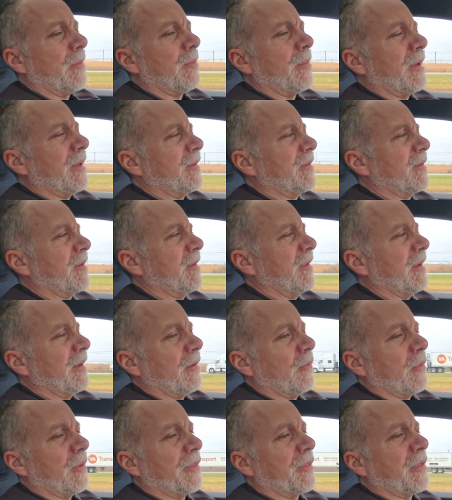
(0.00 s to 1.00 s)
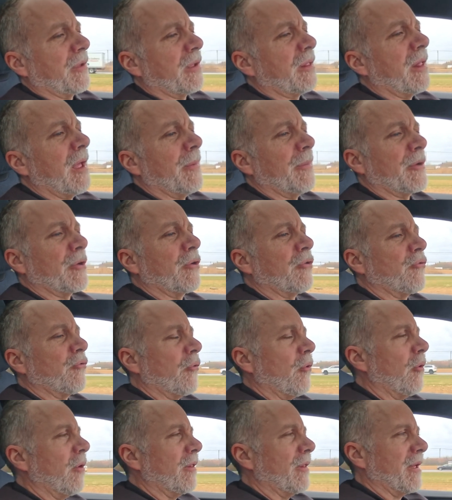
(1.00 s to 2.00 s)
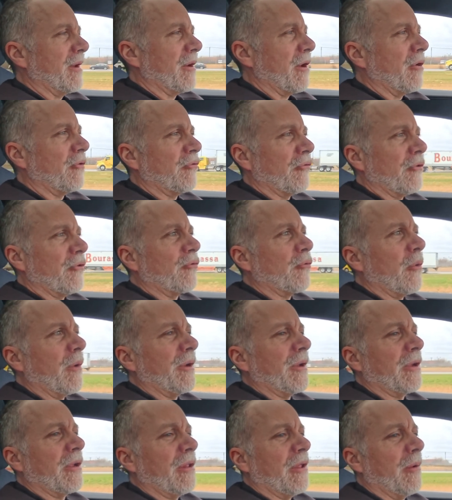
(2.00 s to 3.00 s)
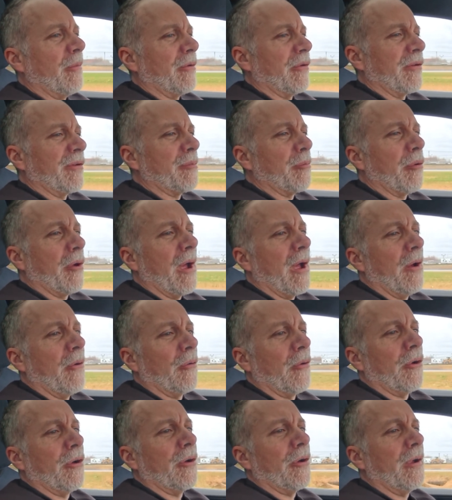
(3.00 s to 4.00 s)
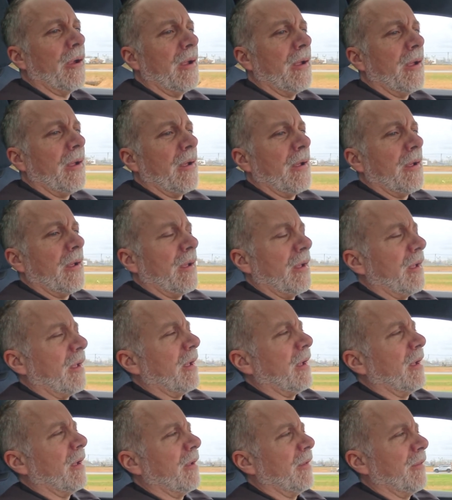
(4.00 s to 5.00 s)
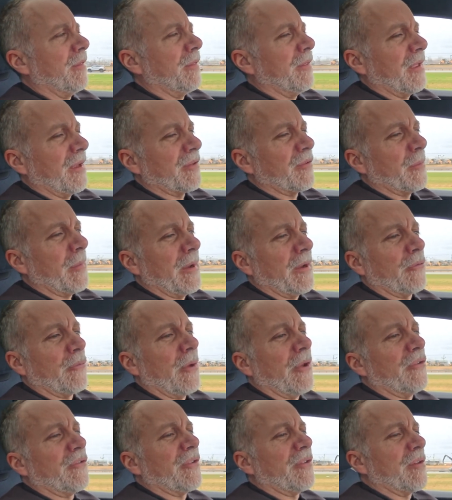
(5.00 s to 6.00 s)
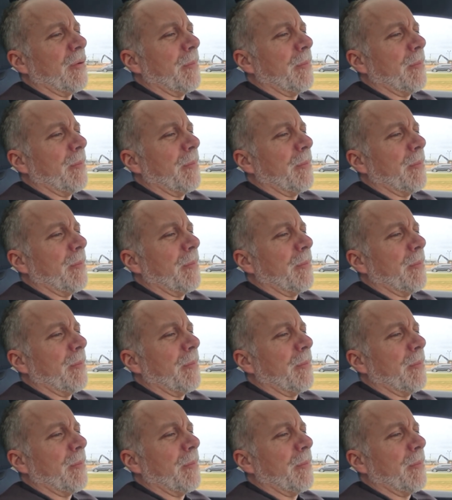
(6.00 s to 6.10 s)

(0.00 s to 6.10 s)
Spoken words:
Basically, with the climate control at 120 kilometers per hour, the estimated range is